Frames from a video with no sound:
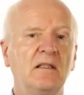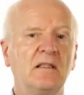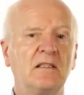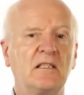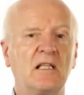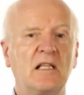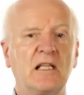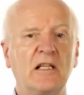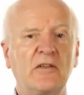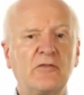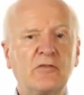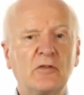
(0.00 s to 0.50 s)
The
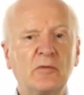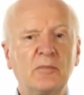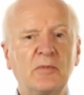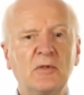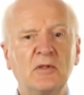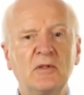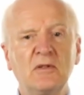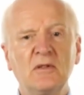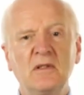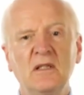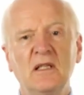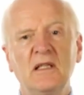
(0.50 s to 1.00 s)

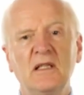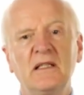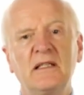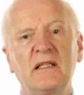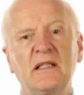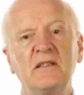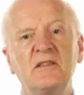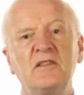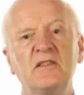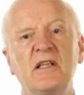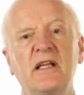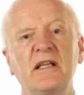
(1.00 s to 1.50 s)
deliverable
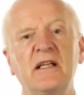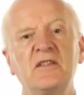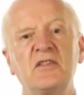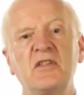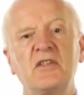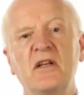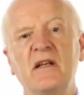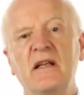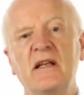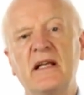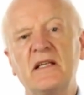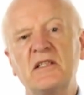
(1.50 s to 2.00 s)
contains
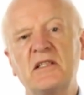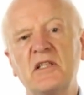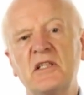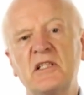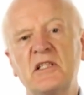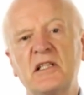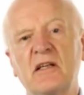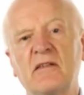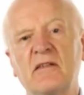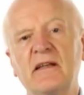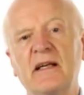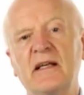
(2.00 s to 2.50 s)
the
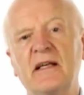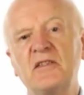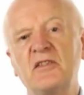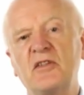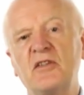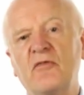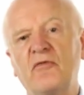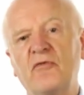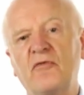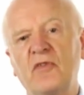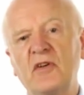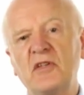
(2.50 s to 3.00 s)
necessary and
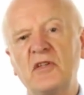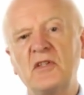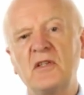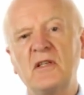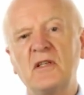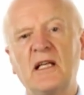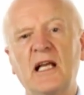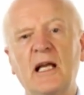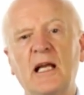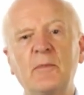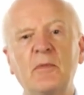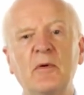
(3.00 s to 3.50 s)

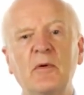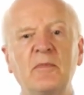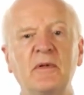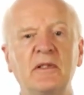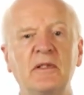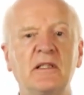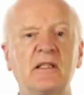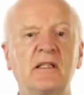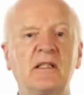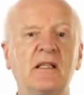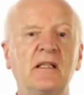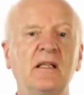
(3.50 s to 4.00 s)
sufficient
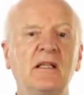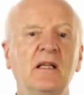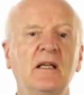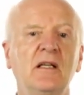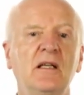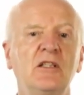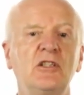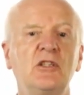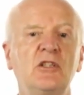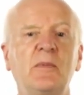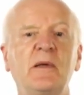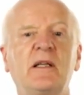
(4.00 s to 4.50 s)
capability
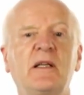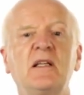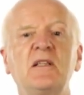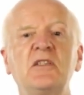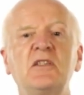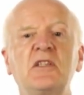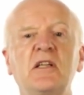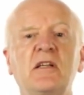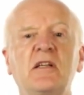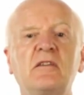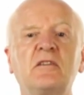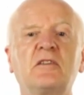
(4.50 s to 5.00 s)
to be
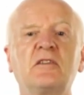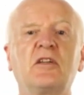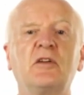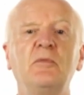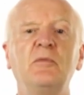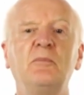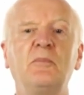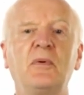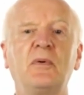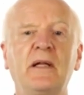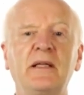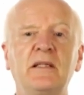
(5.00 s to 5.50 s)
considered
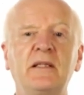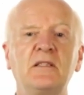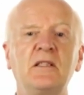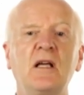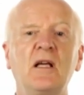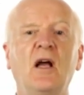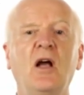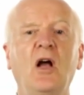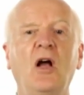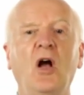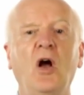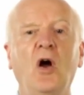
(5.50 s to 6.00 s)
complete
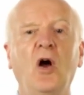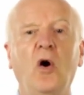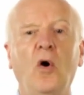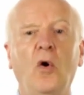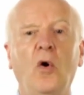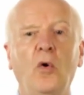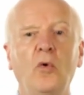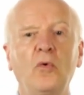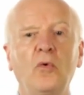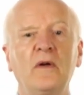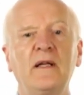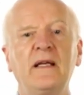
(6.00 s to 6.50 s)

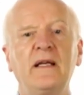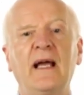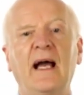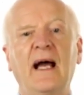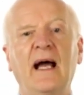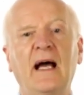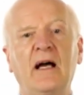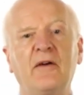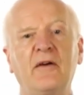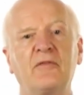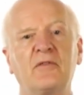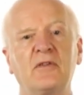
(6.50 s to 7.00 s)
only
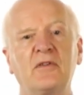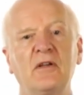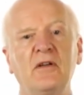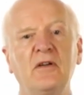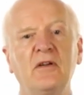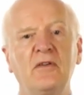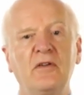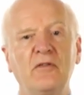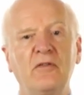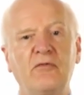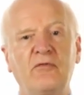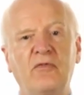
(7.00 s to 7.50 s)
after
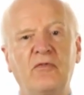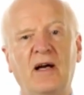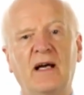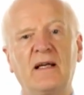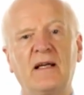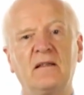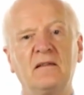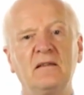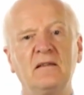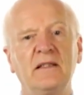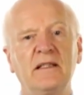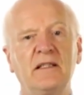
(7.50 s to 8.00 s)
the
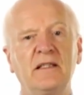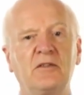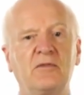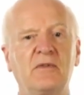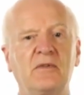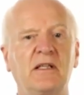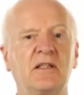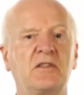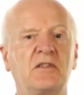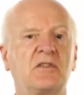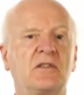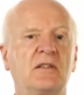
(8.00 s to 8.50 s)
final
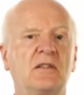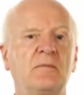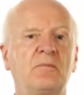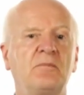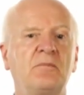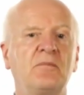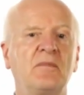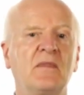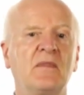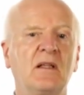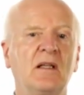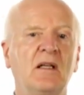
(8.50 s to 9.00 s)
iteration.
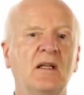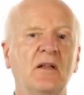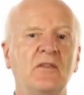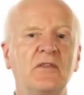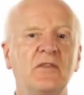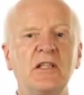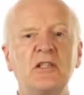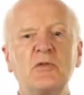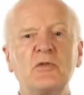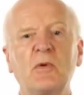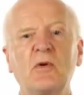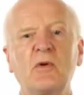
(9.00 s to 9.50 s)

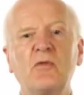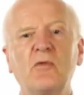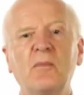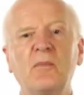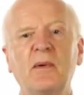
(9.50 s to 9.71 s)
This one